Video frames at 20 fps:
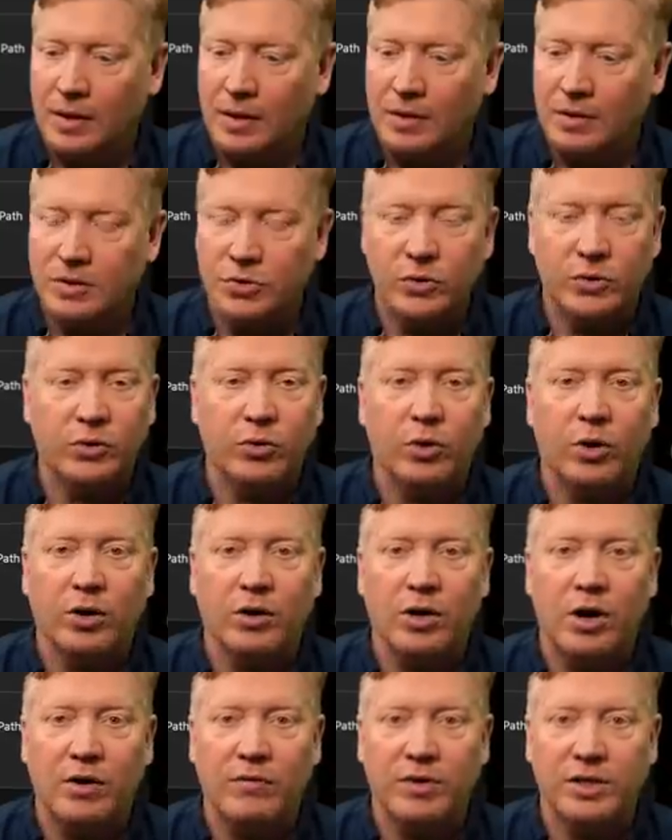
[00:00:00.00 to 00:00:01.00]
So under our
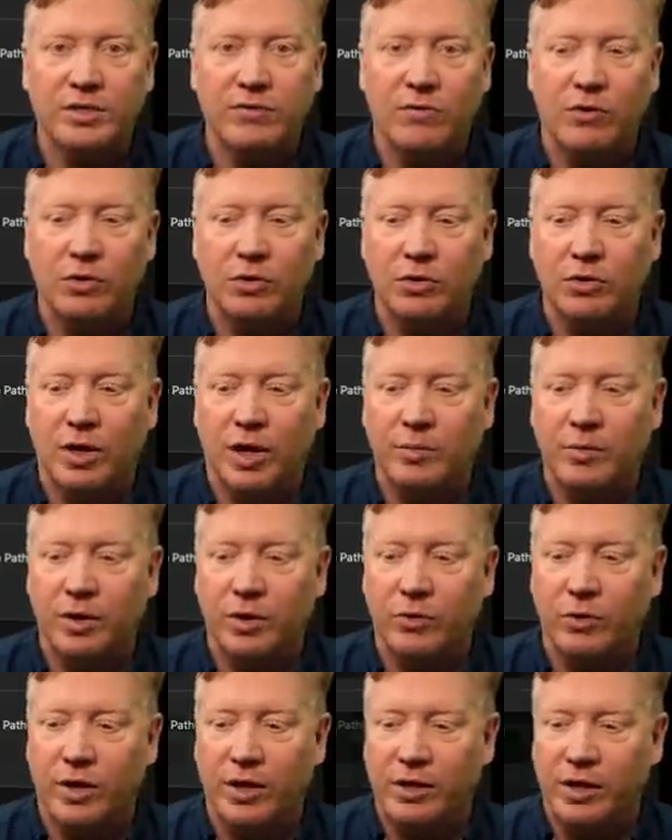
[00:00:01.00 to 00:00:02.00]
convex folder, I'm going to
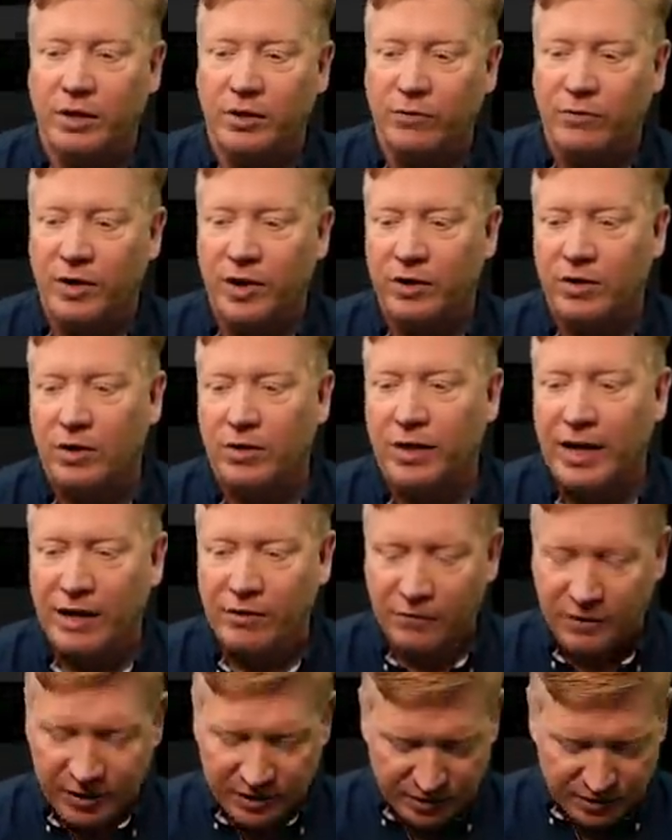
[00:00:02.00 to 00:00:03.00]
create another file called
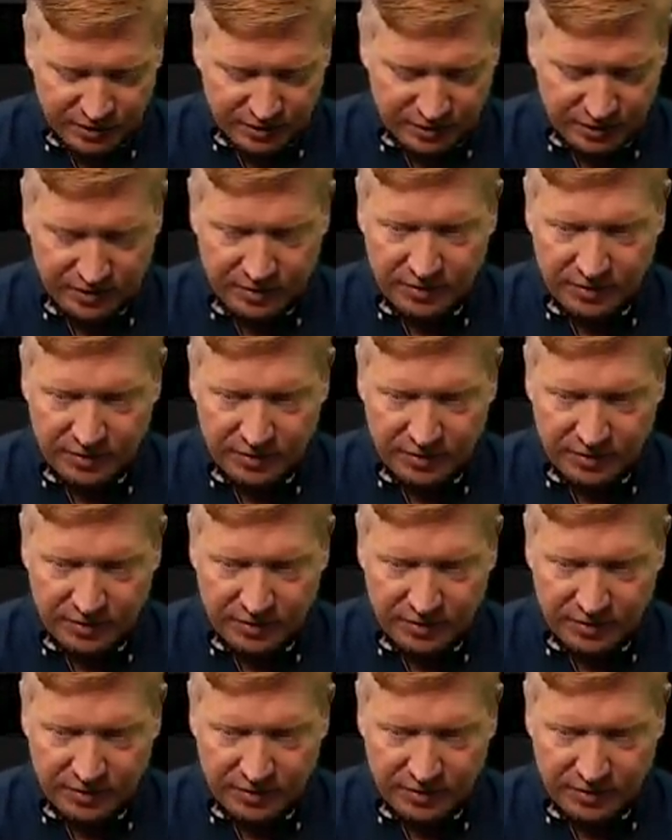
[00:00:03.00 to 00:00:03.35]
outfits.